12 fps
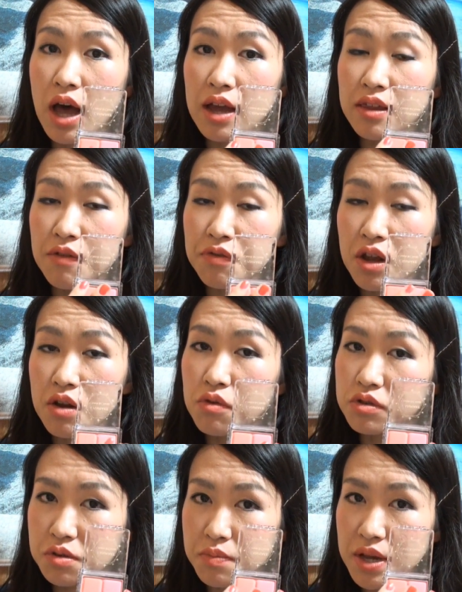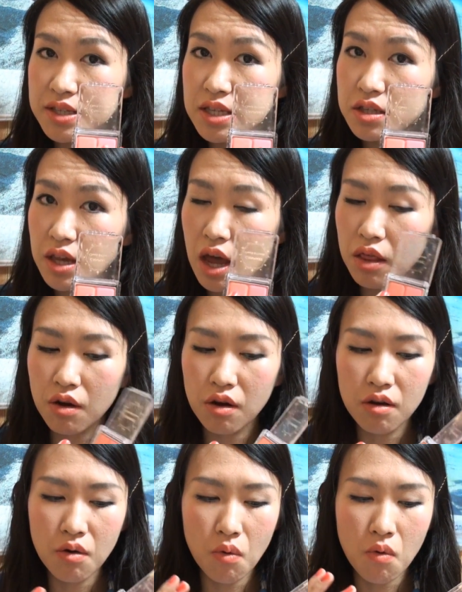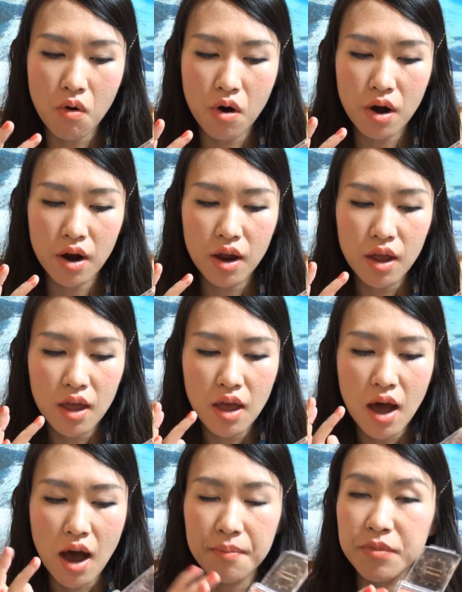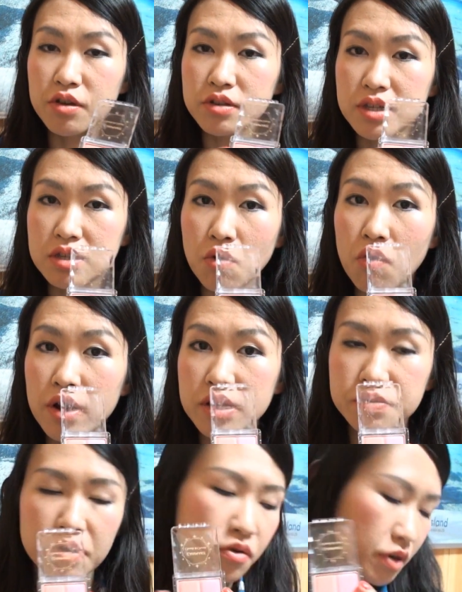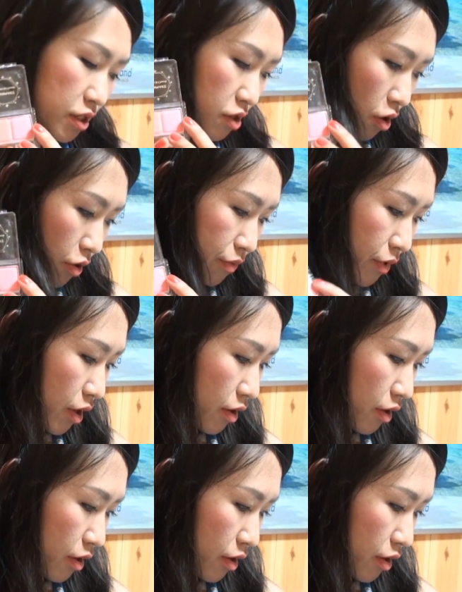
I definitely want to mix it together or use this orange one on its own.